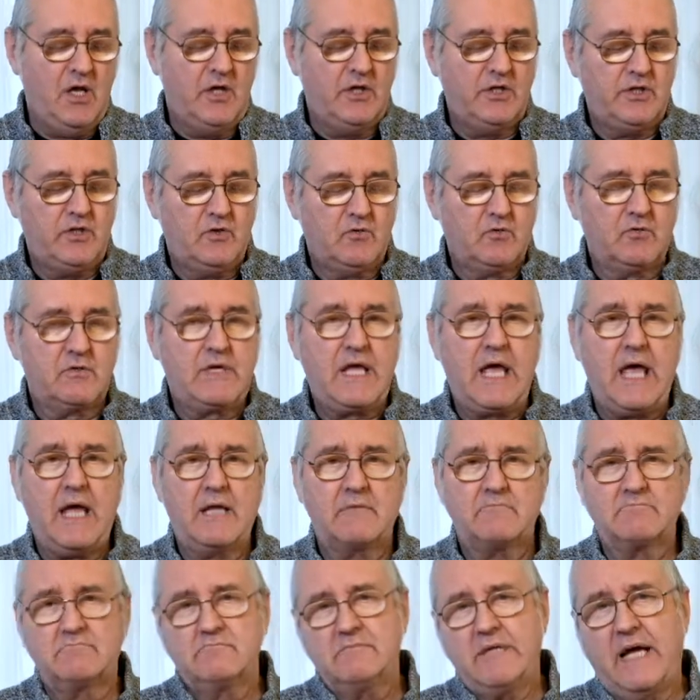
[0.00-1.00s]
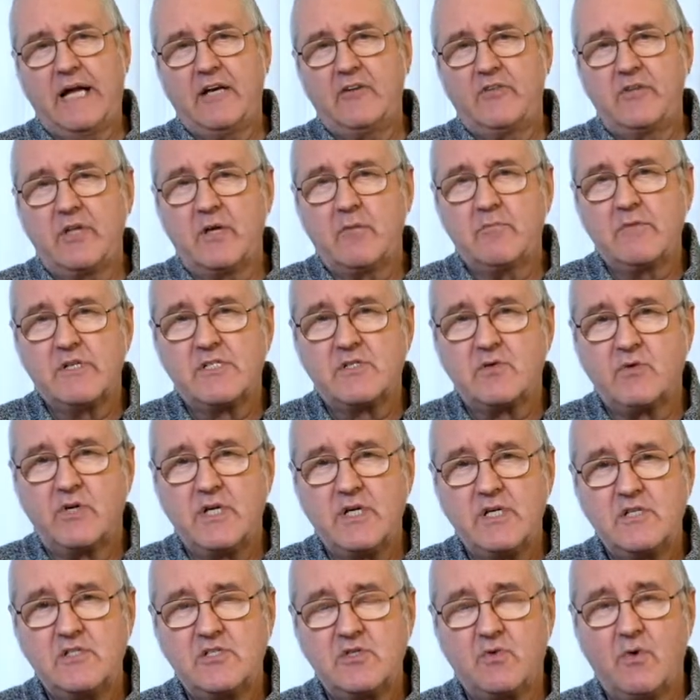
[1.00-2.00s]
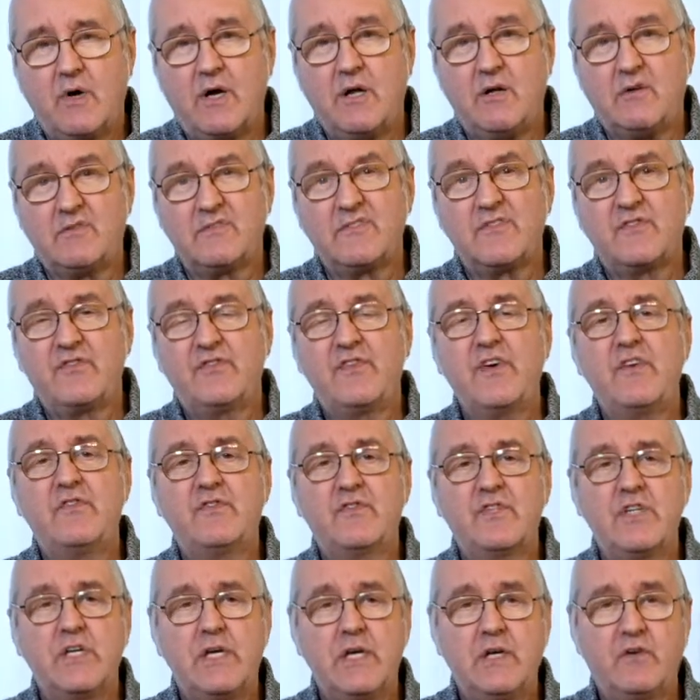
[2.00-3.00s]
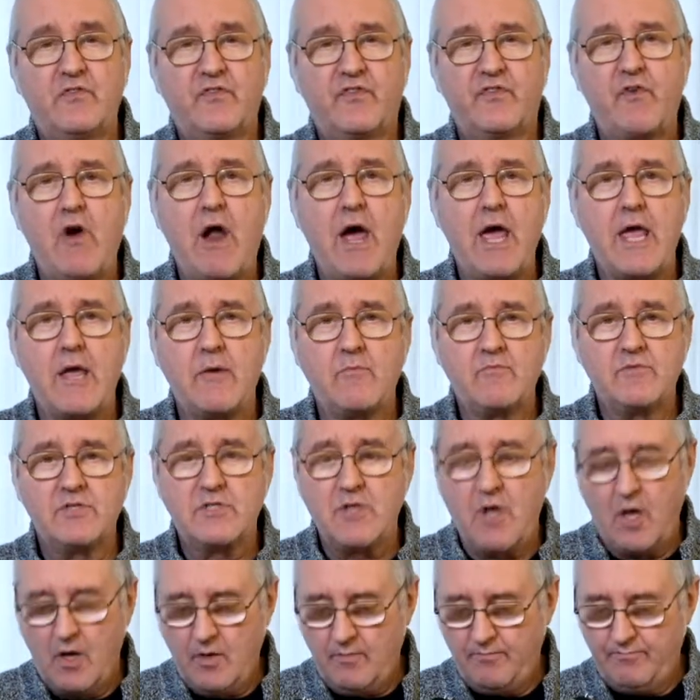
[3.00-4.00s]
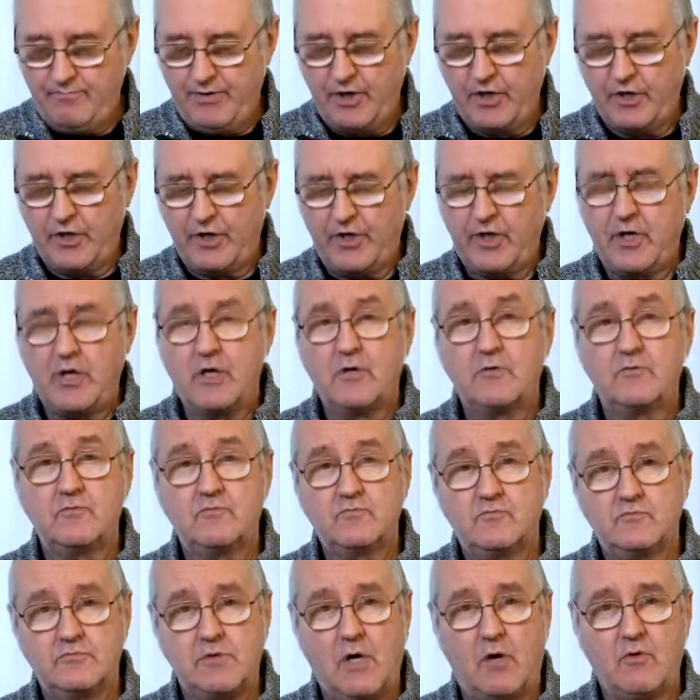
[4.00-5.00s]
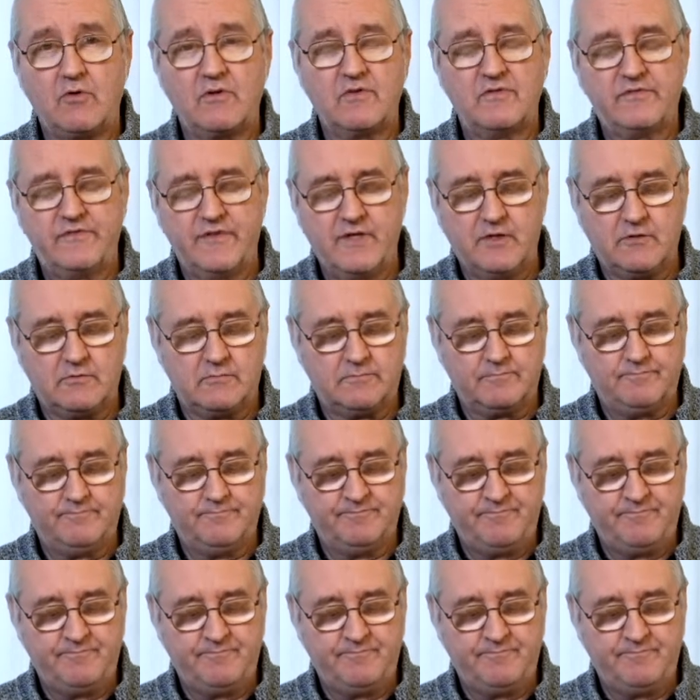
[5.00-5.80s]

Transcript: you'll get anything between 12 and 15 frames per roll of film.